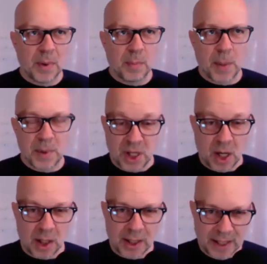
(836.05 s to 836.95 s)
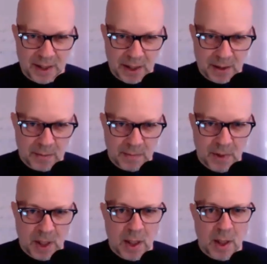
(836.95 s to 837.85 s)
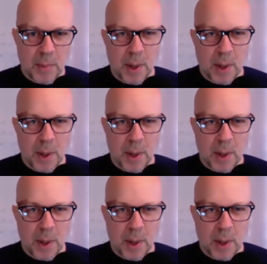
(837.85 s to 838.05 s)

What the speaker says: Publishing on LinkedIn, mm-hmm.